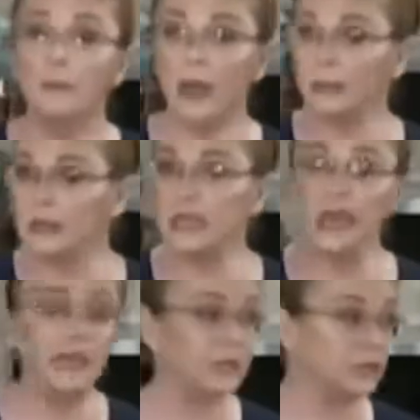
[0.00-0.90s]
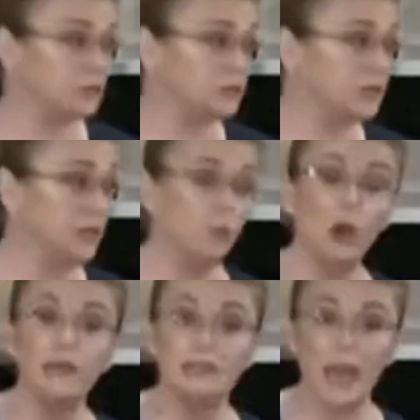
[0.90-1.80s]
Maybe take it to
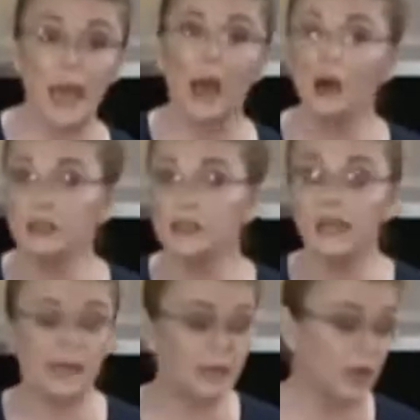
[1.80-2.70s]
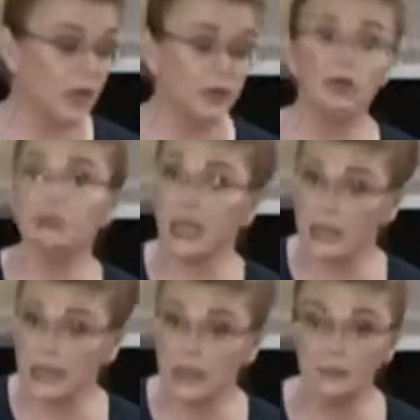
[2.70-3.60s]
someone's house that you're
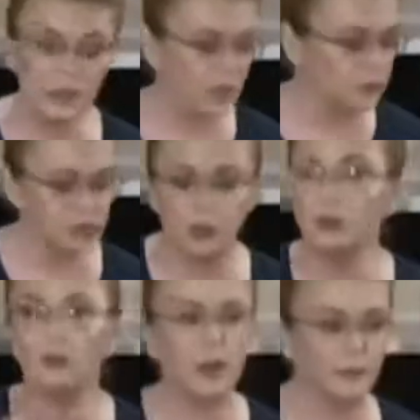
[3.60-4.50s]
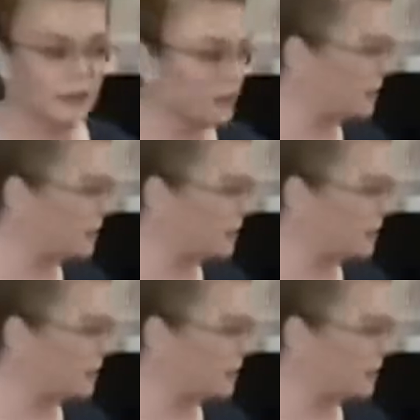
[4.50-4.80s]
taking a meal to. I mean,